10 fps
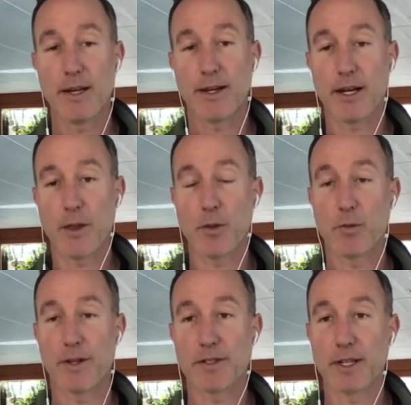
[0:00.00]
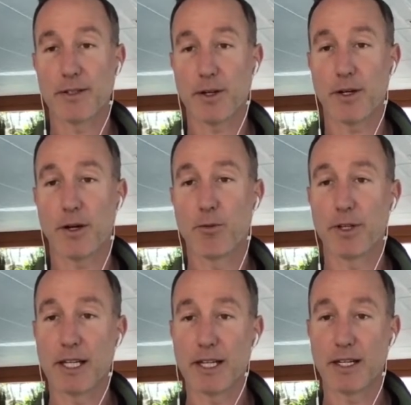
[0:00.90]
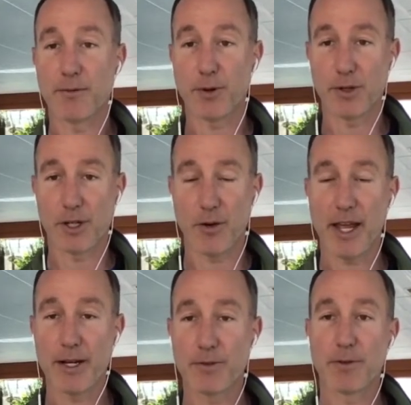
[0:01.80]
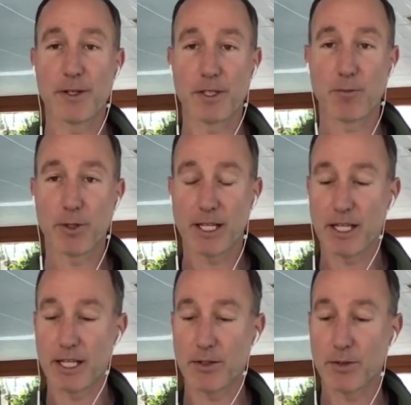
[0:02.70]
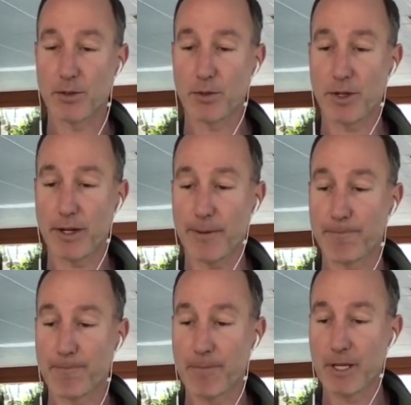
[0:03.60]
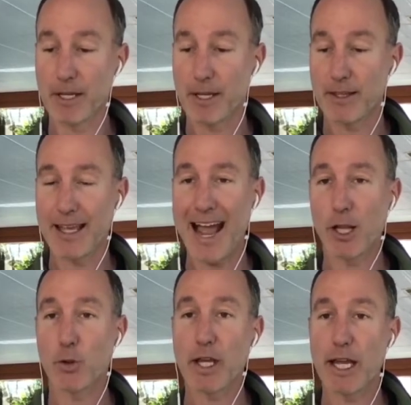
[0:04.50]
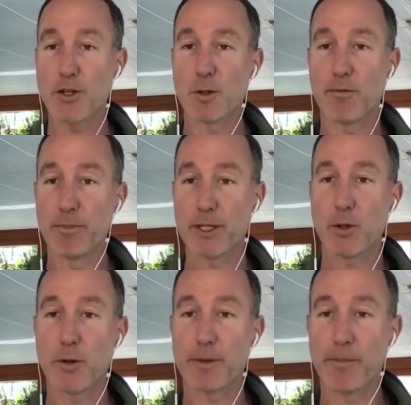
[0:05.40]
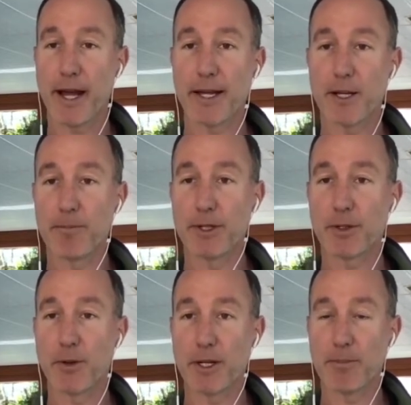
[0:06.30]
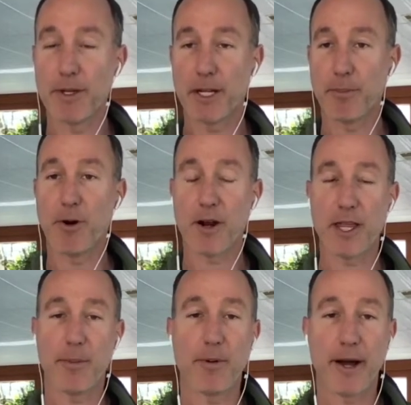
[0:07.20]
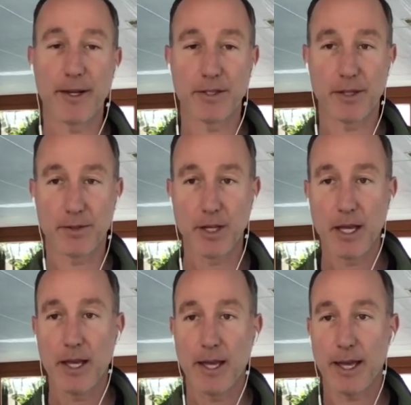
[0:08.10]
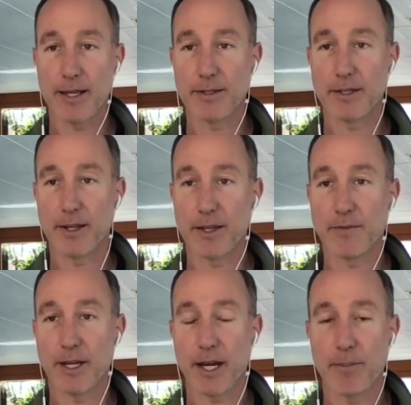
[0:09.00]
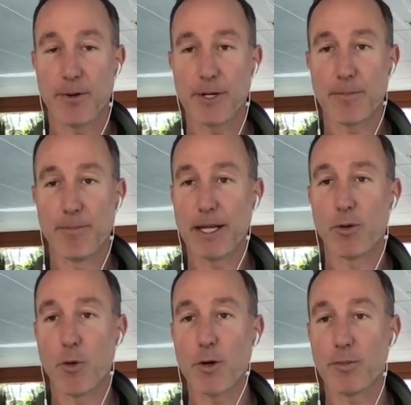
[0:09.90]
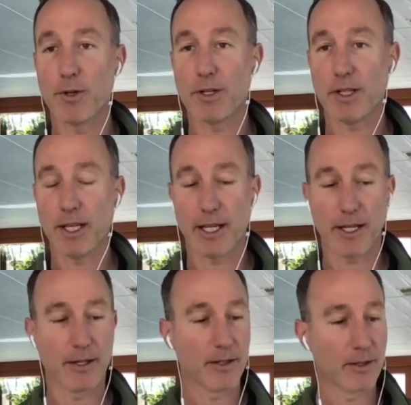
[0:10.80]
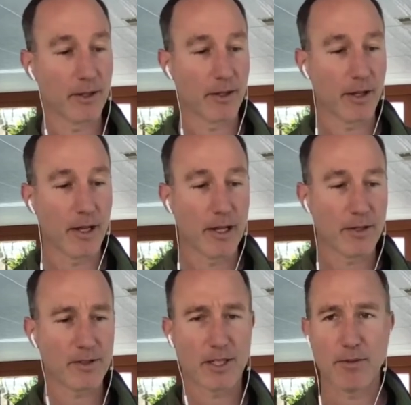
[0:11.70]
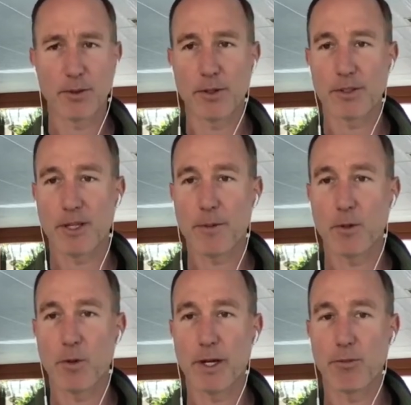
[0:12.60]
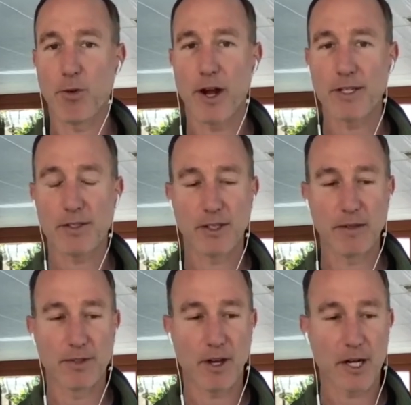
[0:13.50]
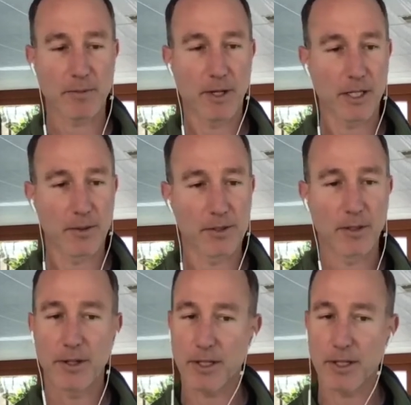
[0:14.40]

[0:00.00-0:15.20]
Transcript: they're the ones that are really getting in for, you know, hedge funds and really getting into the allocation of Bitcoin, buying up Bitcoin and being a part of that process. And they've got a pretty big order book. And just to give a little something away, Ross even talked about, he goes,